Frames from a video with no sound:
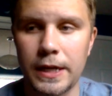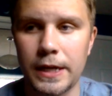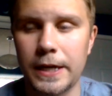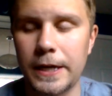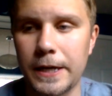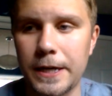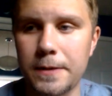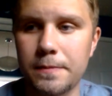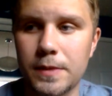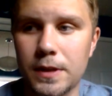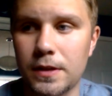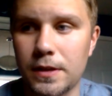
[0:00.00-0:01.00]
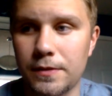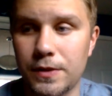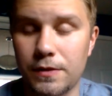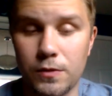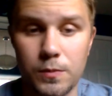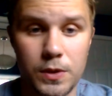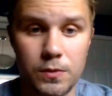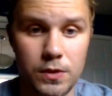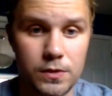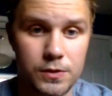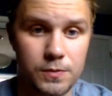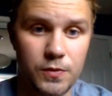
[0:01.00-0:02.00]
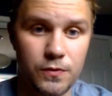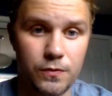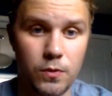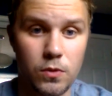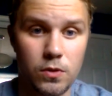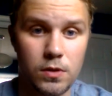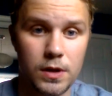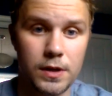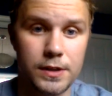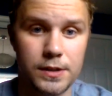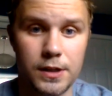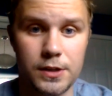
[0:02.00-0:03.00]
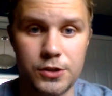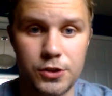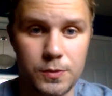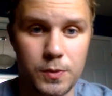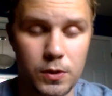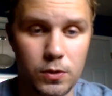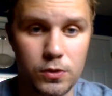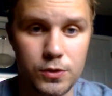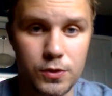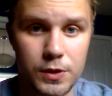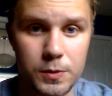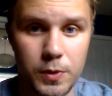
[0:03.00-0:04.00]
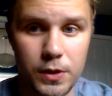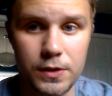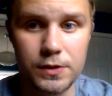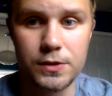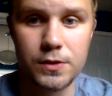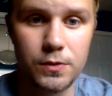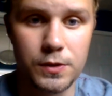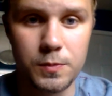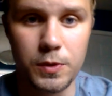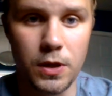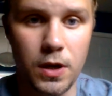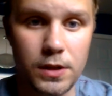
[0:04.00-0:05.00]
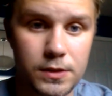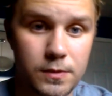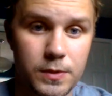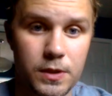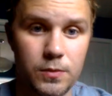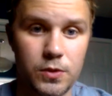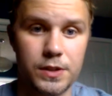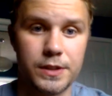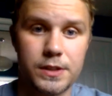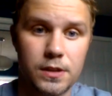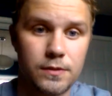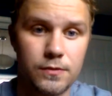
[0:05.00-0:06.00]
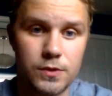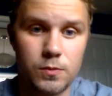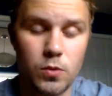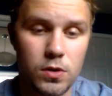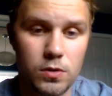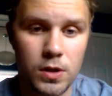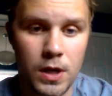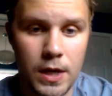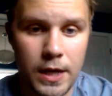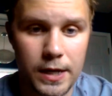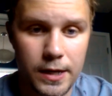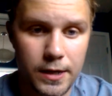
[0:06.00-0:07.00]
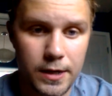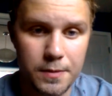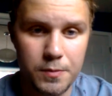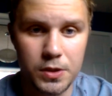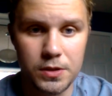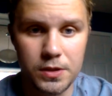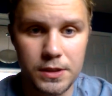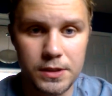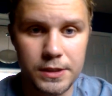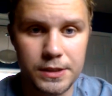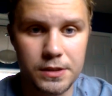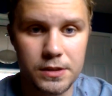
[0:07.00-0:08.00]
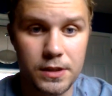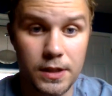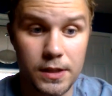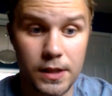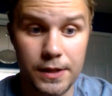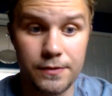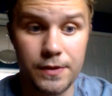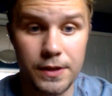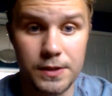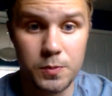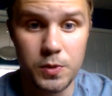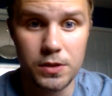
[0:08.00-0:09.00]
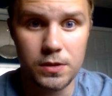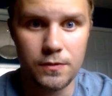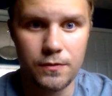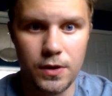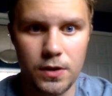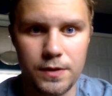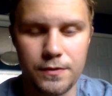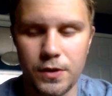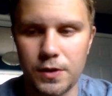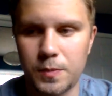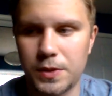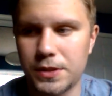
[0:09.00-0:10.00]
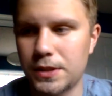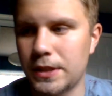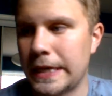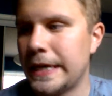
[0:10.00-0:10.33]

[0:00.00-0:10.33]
and I've never been one of those before, and it's just been a whole new experience. So it's been awesome, and I'm really excited for tomorrow. But needless to say, life has been very, very busy.